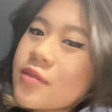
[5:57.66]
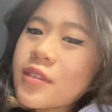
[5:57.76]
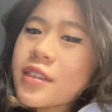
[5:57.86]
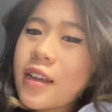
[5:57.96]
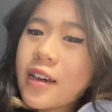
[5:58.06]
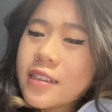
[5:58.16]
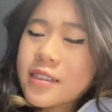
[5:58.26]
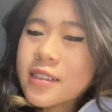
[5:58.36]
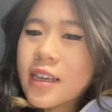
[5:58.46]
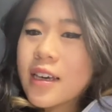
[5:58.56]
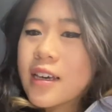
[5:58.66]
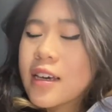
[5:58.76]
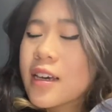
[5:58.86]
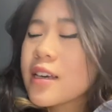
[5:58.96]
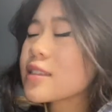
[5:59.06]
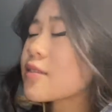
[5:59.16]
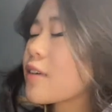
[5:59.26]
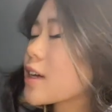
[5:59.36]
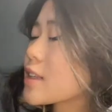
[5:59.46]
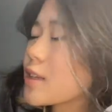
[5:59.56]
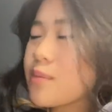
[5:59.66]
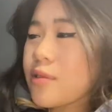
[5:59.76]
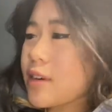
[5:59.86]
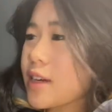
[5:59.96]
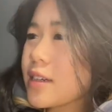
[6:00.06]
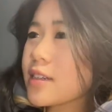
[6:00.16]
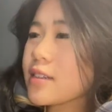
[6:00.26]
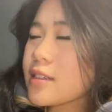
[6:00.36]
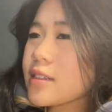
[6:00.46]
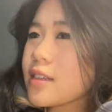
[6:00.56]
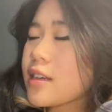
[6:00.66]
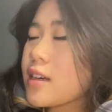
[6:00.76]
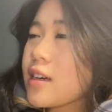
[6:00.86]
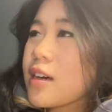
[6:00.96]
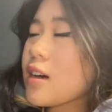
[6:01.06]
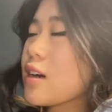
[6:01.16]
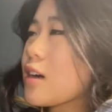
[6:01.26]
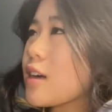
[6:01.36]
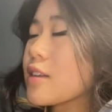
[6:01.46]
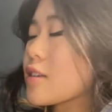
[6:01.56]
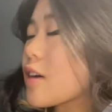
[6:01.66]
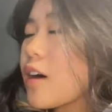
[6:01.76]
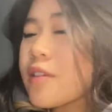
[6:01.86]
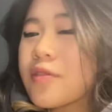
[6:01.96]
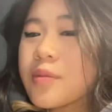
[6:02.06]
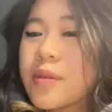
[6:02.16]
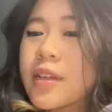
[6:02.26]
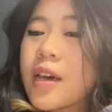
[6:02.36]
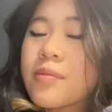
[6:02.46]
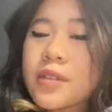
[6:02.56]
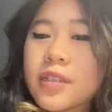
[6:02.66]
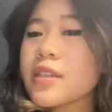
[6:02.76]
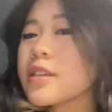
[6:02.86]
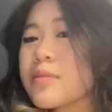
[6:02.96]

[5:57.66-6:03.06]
nice. It's finally a break. And God forbid I've been needing a